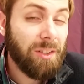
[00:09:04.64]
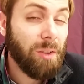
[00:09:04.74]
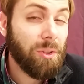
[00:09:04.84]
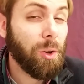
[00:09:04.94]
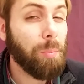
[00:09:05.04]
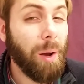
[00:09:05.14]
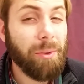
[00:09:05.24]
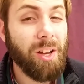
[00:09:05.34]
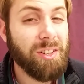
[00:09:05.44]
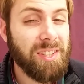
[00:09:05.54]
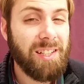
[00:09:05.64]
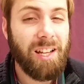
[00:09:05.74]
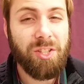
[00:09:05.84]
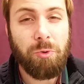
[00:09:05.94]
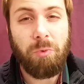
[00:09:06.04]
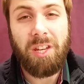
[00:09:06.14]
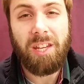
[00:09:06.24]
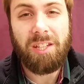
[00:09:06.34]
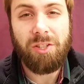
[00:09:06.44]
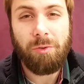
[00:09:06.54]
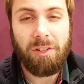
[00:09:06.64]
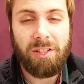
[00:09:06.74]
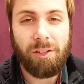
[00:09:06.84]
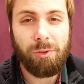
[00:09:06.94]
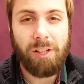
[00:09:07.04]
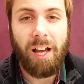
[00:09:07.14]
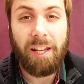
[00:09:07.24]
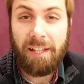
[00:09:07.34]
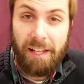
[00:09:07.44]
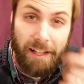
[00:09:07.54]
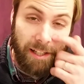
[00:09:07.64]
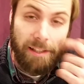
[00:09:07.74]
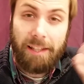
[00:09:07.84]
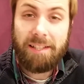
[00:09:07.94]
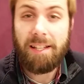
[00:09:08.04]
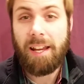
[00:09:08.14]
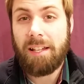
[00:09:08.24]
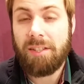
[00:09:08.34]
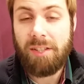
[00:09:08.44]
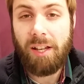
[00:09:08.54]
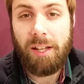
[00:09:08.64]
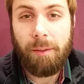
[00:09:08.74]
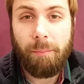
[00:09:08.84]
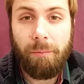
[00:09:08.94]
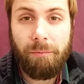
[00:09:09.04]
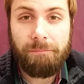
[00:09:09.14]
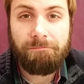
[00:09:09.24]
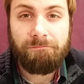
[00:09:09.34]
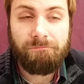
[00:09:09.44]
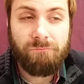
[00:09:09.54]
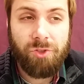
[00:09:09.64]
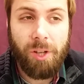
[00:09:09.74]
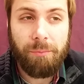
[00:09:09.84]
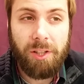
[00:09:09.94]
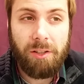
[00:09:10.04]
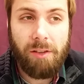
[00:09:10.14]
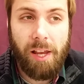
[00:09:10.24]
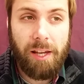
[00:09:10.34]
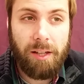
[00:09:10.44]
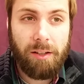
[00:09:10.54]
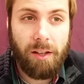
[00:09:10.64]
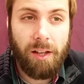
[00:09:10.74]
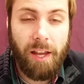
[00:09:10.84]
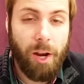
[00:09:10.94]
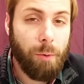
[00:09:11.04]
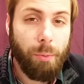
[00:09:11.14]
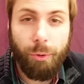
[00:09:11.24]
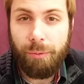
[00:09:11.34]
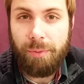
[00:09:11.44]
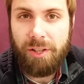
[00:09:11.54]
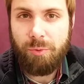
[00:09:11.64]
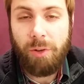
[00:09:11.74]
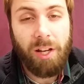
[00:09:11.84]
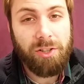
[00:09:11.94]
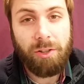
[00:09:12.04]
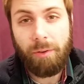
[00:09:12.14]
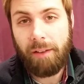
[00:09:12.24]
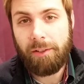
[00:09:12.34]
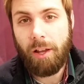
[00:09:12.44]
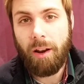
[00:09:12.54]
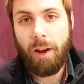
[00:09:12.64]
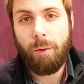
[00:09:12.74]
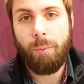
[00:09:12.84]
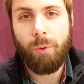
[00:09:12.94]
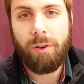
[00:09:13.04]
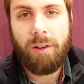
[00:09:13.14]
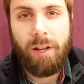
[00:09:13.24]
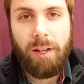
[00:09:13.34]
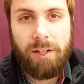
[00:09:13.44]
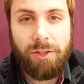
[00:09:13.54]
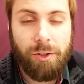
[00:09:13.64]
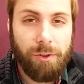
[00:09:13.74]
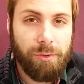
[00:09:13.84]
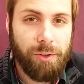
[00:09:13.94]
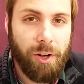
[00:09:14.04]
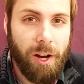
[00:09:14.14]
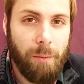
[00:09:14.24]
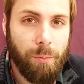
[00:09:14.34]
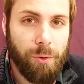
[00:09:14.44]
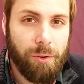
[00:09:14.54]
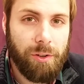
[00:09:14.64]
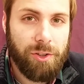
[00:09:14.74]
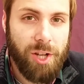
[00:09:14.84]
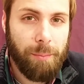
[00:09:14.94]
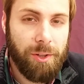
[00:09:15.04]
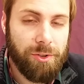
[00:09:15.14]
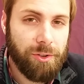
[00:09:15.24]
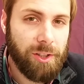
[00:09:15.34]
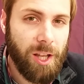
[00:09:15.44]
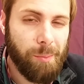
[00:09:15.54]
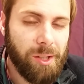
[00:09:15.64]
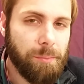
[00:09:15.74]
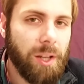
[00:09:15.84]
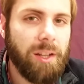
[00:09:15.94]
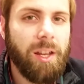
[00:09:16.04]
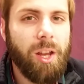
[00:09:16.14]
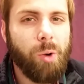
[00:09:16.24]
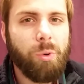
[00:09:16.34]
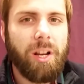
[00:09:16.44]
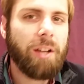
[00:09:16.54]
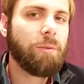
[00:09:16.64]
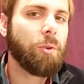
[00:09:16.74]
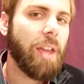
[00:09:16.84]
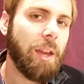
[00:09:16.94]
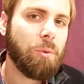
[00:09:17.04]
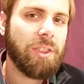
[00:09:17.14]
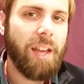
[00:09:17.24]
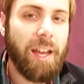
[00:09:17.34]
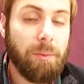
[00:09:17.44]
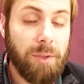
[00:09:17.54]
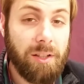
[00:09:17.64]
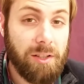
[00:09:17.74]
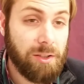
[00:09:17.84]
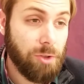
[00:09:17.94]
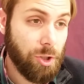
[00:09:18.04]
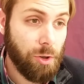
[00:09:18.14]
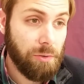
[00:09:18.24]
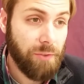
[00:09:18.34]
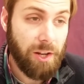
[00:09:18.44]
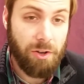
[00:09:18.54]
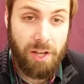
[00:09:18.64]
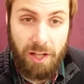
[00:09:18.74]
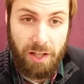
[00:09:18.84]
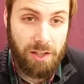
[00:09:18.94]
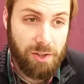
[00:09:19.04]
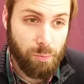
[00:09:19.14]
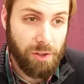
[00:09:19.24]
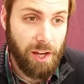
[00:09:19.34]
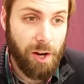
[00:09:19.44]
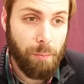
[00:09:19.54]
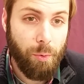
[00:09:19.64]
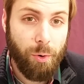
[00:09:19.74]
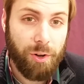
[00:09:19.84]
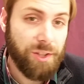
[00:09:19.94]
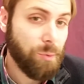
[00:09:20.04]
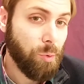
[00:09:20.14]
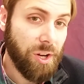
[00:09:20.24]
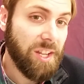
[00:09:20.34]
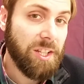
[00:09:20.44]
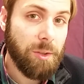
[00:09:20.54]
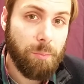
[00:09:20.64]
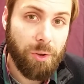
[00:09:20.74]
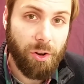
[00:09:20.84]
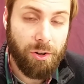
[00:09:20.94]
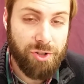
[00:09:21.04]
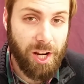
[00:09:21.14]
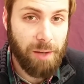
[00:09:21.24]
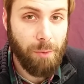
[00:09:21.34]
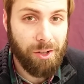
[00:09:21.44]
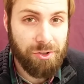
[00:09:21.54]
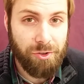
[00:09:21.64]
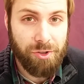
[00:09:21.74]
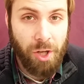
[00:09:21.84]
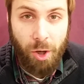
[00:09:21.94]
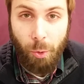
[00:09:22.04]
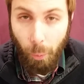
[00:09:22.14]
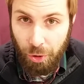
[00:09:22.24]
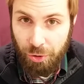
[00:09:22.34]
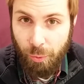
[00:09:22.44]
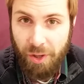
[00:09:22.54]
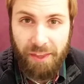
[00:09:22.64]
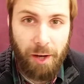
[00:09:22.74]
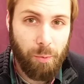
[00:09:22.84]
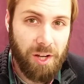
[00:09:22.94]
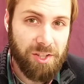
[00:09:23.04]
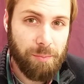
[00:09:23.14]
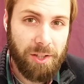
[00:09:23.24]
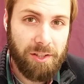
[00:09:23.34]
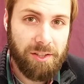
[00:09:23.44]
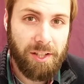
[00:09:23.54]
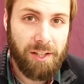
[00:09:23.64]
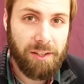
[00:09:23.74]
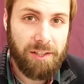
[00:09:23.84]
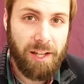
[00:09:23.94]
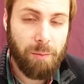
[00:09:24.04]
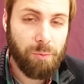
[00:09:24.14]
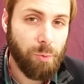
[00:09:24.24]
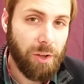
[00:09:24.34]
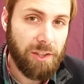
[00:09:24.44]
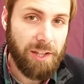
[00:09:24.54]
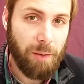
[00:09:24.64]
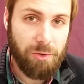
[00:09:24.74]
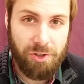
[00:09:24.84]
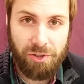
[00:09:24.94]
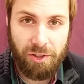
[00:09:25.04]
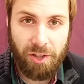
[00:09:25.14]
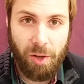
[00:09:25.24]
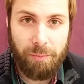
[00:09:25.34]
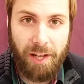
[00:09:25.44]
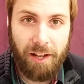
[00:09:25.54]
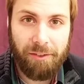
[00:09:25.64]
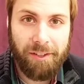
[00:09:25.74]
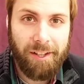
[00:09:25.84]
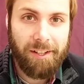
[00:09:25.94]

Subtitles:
and they're probably honestly not swinging into us a whole lot unless it has something like Airborne, because we actually don't have a lot of Airborne. So their Airborne champions are going to come in, but we're kind of okay with that because, if they're hitting us with Airborne and then we're hitting them with our giant monsters, we're going to win that race because the way the damage is going to come down.